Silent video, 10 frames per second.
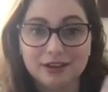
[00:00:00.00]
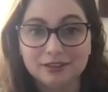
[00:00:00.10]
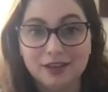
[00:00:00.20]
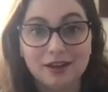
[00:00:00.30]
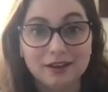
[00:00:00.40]

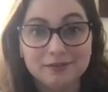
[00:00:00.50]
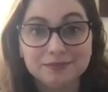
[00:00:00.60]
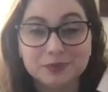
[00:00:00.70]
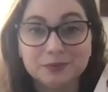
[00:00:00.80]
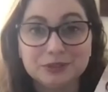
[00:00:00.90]
Unlocking,
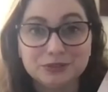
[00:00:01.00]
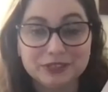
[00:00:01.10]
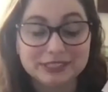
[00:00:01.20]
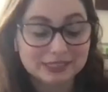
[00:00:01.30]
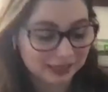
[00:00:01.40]
which
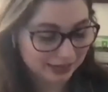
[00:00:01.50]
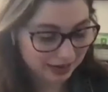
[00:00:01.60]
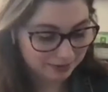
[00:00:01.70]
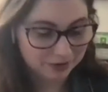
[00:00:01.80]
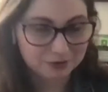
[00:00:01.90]
recently
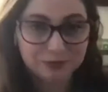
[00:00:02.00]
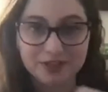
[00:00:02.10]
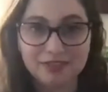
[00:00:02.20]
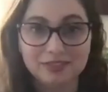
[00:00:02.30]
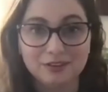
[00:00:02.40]
came out with
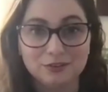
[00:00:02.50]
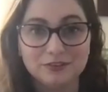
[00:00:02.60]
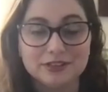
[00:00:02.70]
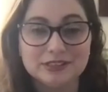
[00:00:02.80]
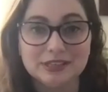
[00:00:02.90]
the
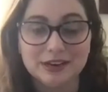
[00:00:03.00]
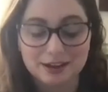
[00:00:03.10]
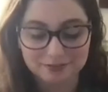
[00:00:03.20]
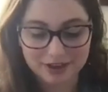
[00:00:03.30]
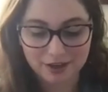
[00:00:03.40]
University
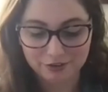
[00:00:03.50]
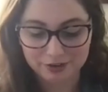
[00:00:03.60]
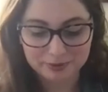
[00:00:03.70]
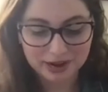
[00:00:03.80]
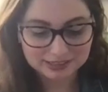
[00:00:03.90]
of Calgary
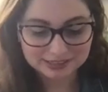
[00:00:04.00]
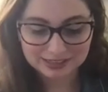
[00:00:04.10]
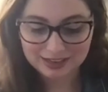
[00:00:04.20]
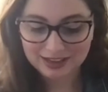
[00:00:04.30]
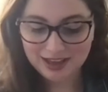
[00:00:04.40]
Press.
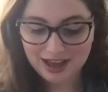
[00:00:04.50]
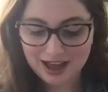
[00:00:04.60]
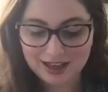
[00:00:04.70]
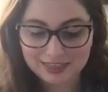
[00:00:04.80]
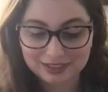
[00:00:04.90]

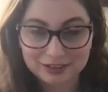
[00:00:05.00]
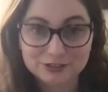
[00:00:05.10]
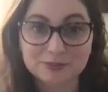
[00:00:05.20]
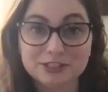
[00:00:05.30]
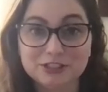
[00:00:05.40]
Thank you
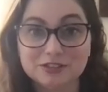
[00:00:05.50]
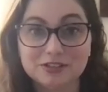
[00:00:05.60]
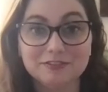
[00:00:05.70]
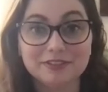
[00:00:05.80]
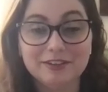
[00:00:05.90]
so much to
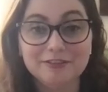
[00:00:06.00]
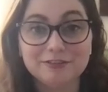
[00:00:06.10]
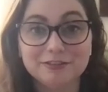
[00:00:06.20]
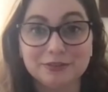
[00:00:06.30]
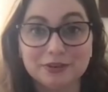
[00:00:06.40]
Shelf Life
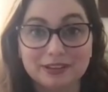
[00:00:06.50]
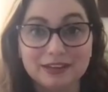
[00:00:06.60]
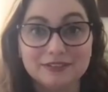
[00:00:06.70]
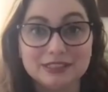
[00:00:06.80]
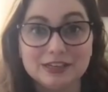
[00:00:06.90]
for the
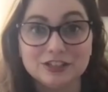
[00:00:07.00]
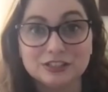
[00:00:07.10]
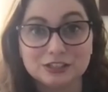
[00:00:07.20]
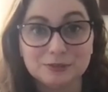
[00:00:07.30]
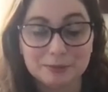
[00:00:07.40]

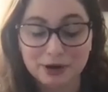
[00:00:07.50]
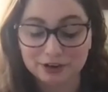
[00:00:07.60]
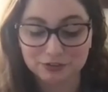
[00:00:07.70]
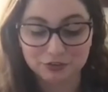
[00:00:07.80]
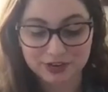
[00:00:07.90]
invitation to be part
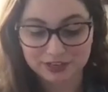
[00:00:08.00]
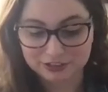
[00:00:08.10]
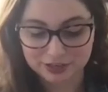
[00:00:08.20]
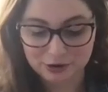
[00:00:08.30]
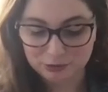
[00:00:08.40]
of the Writers
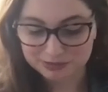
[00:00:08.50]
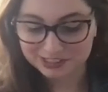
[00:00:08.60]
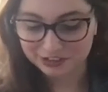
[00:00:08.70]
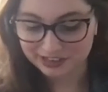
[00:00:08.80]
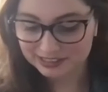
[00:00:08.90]
at Home
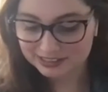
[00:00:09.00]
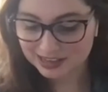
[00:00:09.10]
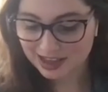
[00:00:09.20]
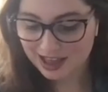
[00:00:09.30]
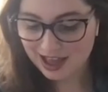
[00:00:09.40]
series.
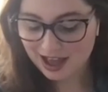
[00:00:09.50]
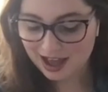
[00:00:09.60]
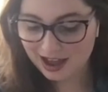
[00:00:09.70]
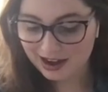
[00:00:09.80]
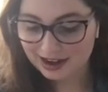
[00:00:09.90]

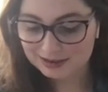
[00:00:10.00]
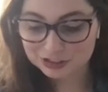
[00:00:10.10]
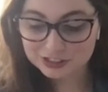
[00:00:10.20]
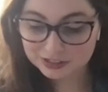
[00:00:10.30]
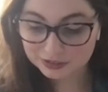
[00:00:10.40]
I am
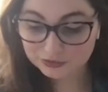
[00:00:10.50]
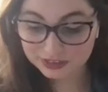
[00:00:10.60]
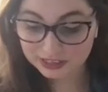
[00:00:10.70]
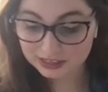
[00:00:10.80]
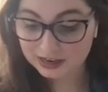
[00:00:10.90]
just going to
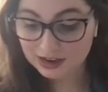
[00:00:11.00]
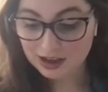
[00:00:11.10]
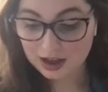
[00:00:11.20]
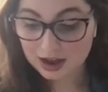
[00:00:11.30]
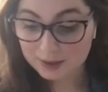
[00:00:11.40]
read
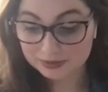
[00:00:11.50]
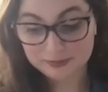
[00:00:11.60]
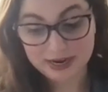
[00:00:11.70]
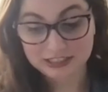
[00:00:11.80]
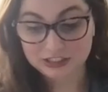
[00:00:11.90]
a couple of
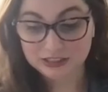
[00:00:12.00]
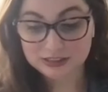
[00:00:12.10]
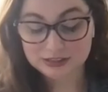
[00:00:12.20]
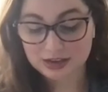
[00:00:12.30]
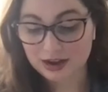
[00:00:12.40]
pages
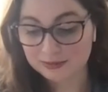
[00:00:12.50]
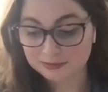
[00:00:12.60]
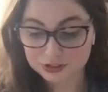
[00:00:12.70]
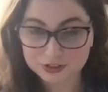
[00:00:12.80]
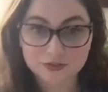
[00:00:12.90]

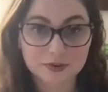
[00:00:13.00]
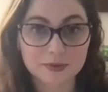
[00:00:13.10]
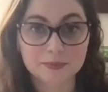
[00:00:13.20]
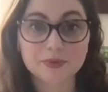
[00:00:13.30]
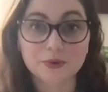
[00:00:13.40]
just from
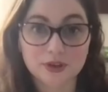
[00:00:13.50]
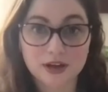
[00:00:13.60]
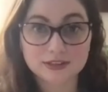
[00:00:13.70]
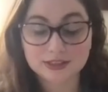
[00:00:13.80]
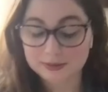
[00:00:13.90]
the
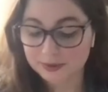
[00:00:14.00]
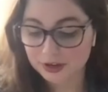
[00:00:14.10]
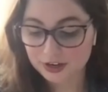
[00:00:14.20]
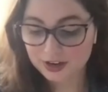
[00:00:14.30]
prologue to the book.